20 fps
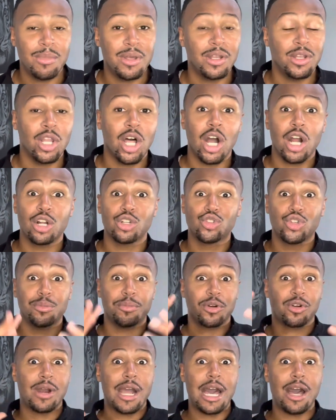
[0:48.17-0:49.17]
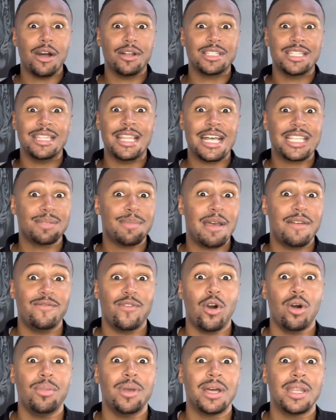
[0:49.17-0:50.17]
in large group of crowds, and that's my
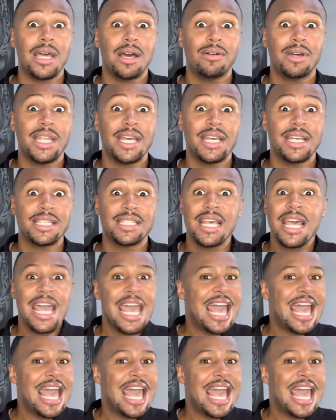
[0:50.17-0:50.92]
phobia nowadays.